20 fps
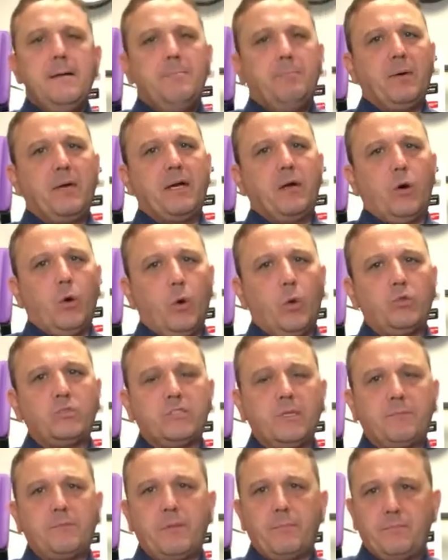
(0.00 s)
but it
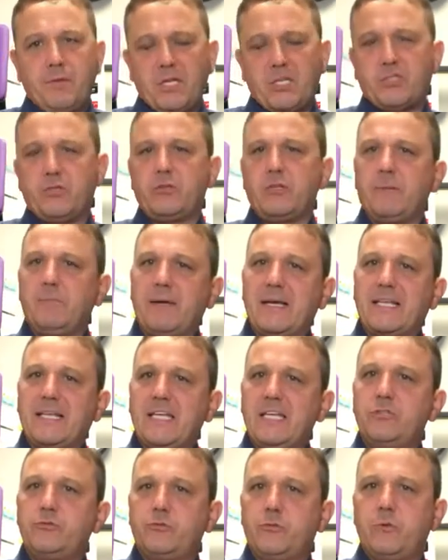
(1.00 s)
holds up the picture that my
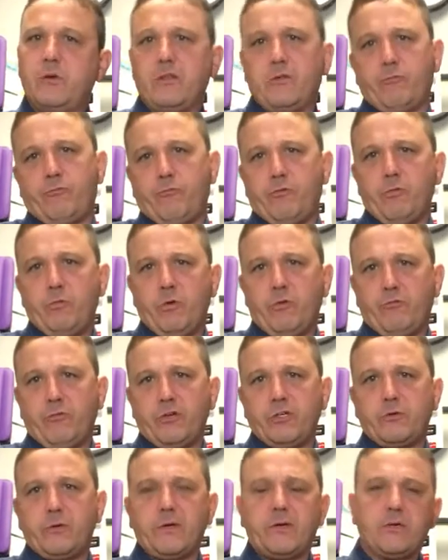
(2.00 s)
kid drew on the
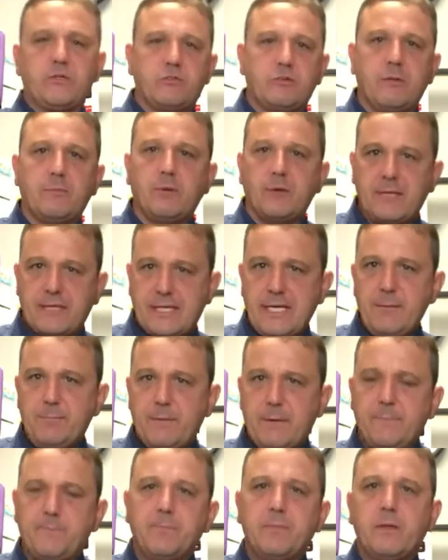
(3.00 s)
refrigerator, so I'm going to
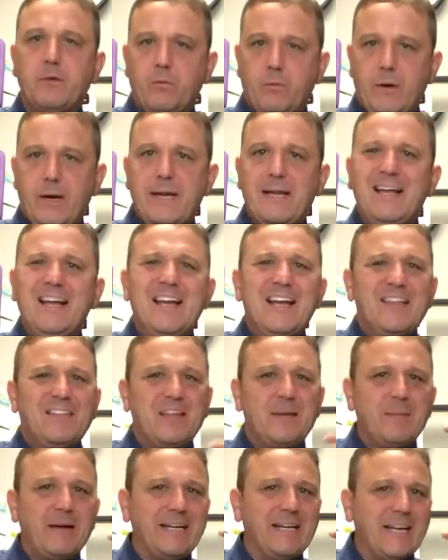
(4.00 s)
keep it, right?
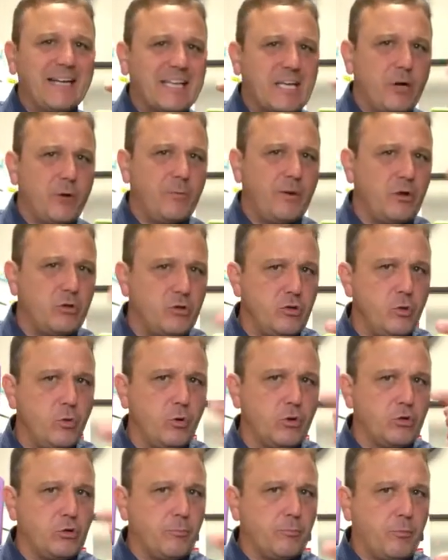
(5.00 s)
They may not care about you
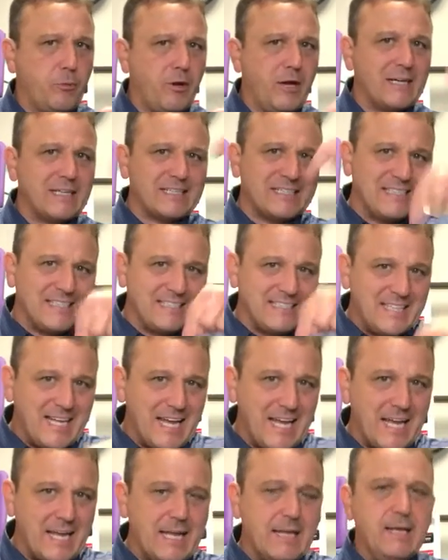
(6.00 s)
or your product
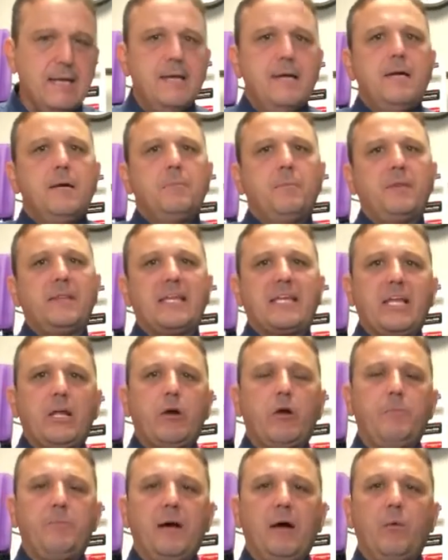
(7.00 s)
today, but they
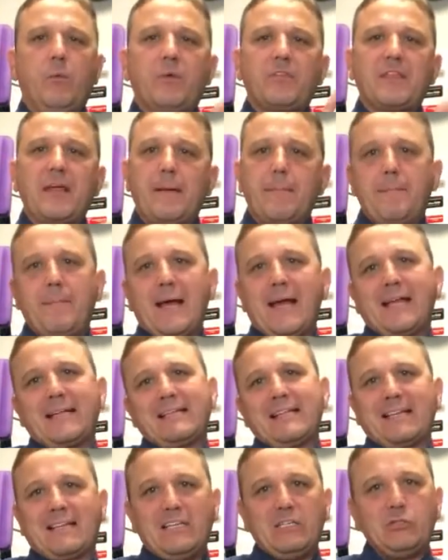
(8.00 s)
care about what that
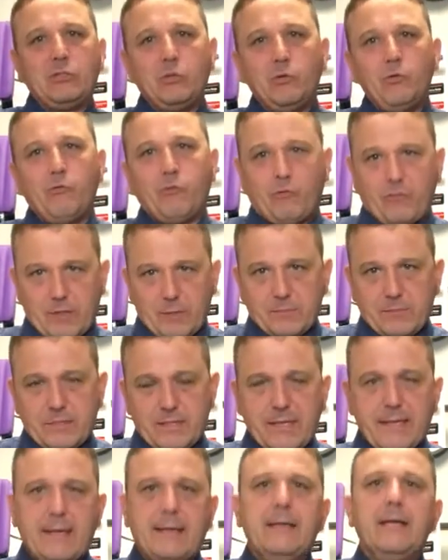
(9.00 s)
magnet can do for them
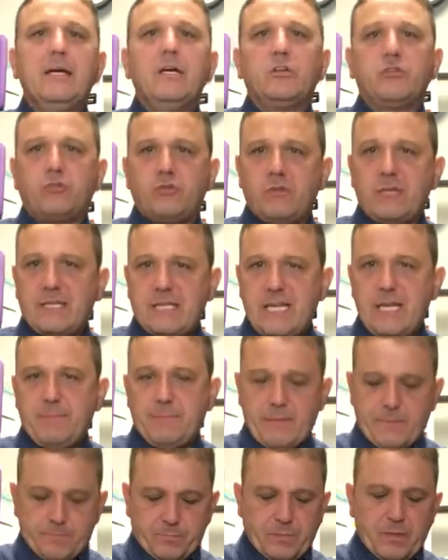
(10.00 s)
today, so they
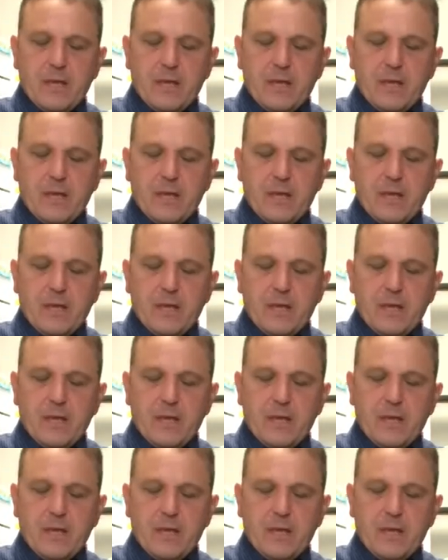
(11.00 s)
keep it.